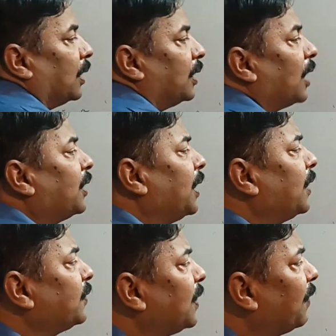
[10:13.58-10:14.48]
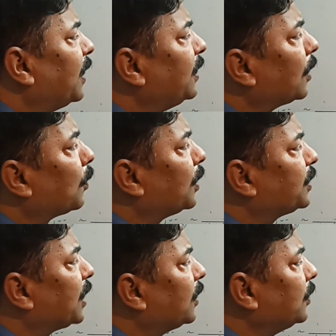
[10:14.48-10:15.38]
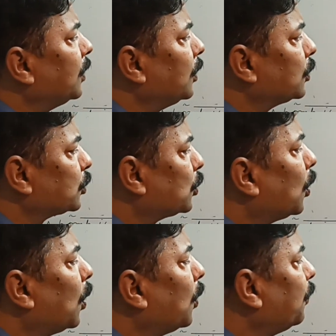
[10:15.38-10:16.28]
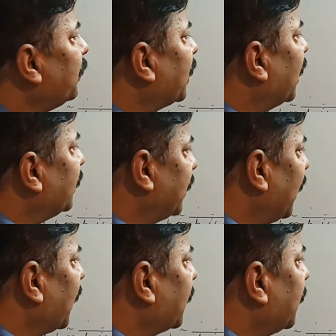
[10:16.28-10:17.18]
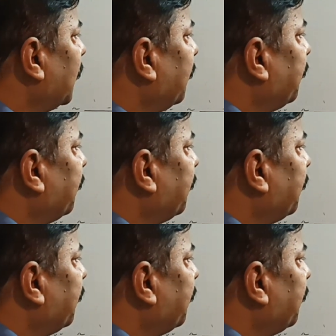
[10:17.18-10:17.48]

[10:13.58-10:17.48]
Nothing is given in the question, so we can take